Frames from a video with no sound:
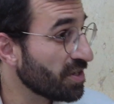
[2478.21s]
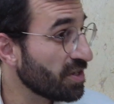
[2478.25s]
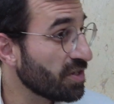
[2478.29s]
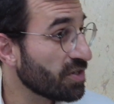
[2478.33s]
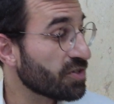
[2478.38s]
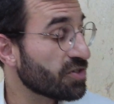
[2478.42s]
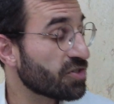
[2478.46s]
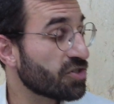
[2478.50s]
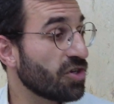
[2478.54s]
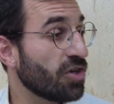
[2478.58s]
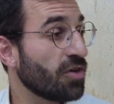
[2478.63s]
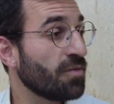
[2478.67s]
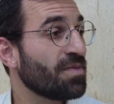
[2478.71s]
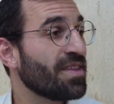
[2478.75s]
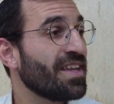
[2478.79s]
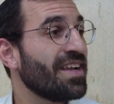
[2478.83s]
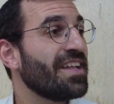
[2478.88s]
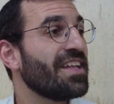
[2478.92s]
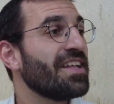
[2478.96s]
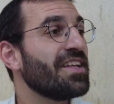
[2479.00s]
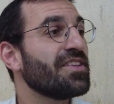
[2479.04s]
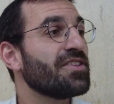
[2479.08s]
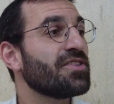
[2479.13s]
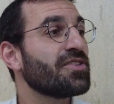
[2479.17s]
So
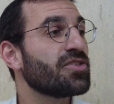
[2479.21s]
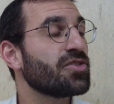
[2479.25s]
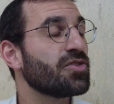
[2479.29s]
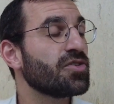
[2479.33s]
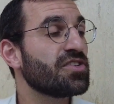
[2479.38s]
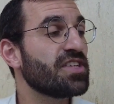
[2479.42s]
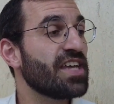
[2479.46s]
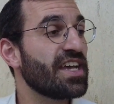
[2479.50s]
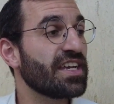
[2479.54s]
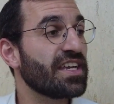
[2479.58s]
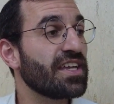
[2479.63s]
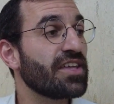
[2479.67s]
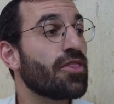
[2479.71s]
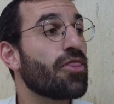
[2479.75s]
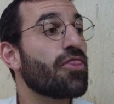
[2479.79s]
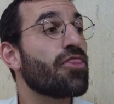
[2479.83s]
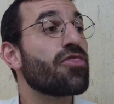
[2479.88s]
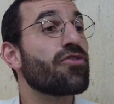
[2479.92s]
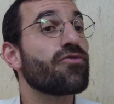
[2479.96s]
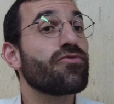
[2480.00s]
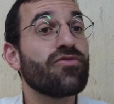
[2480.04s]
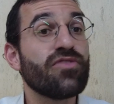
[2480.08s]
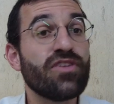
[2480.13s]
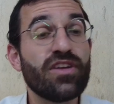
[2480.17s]
taking
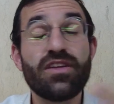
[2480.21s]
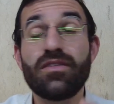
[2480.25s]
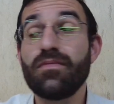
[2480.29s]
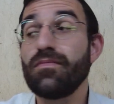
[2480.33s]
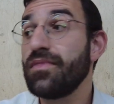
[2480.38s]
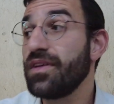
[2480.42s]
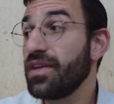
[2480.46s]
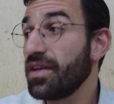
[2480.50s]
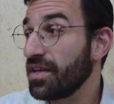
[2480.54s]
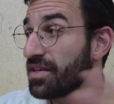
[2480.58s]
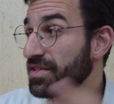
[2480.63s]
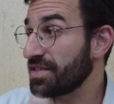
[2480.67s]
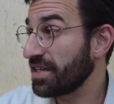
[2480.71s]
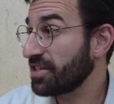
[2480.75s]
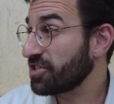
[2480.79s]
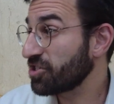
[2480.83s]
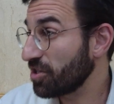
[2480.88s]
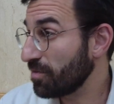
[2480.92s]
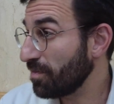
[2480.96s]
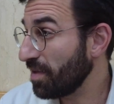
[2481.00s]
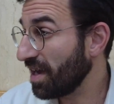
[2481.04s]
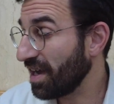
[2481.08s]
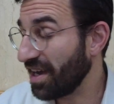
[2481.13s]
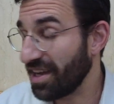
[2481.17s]
3 meals on
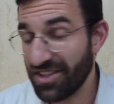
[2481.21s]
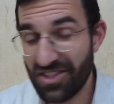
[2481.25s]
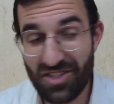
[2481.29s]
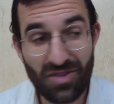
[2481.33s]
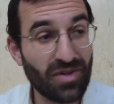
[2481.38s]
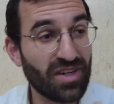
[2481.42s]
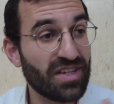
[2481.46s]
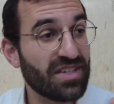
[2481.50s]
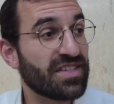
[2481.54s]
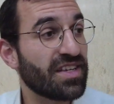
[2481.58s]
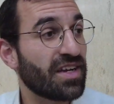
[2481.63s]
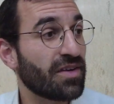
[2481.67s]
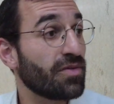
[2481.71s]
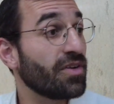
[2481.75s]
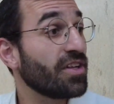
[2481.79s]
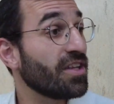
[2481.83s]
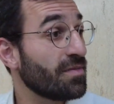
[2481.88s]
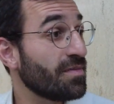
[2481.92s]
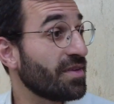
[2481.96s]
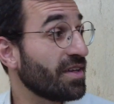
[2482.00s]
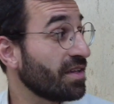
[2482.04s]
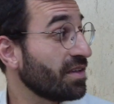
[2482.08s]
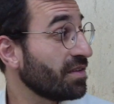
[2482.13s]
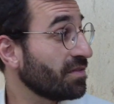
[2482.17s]
Shabbat. So what does that really
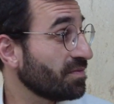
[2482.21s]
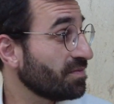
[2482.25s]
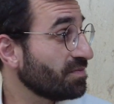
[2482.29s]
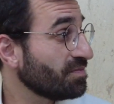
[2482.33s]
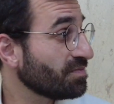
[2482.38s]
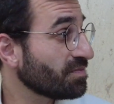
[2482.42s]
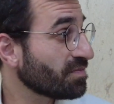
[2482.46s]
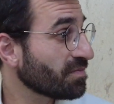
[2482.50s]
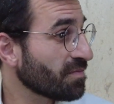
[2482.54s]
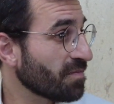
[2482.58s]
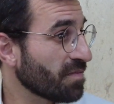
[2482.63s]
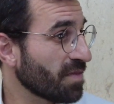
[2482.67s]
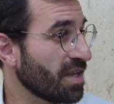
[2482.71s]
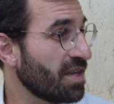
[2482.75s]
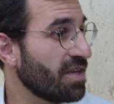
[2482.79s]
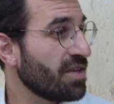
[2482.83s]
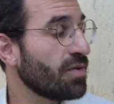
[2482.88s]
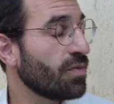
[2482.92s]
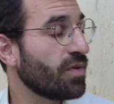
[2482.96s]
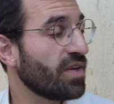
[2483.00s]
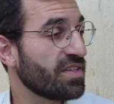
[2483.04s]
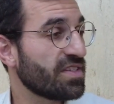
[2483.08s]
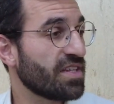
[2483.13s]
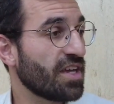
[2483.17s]
mean?
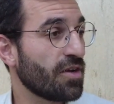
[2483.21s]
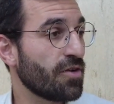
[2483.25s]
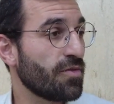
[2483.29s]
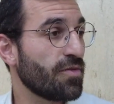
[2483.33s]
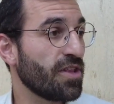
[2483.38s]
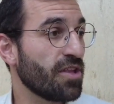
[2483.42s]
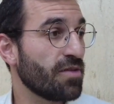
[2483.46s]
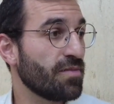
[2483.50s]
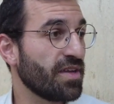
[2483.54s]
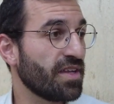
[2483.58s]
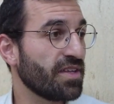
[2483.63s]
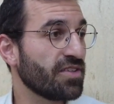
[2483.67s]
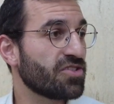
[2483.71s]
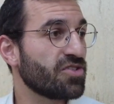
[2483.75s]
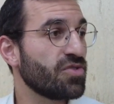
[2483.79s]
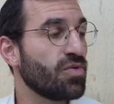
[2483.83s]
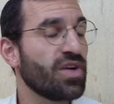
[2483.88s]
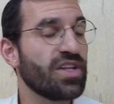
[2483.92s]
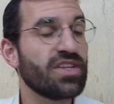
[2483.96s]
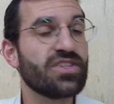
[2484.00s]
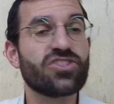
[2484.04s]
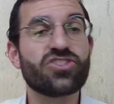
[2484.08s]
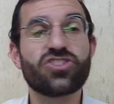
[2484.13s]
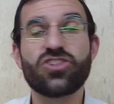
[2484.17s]
What does that really mean? So what
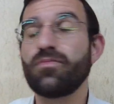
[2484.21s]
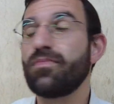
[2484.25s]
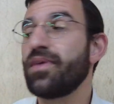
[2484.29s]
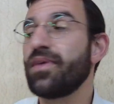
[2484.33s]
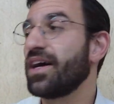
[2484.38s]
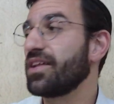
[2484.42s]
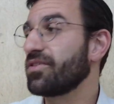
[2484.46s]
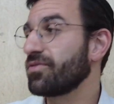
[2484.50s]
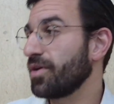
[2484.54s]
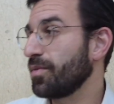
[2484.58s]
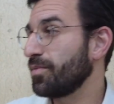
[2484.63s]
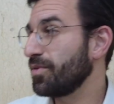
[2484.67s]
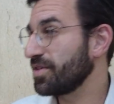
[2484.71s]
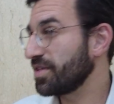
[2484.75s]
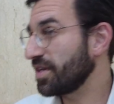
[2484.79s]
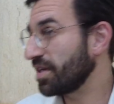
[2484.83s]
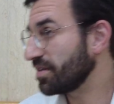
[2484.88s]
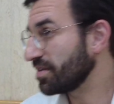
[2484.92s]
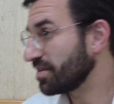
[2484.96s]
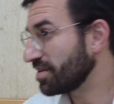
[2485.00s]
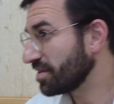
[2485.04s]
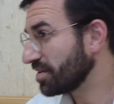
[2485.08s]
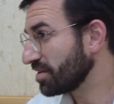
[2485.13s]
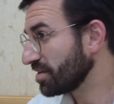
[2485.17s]
does Shabbat represent?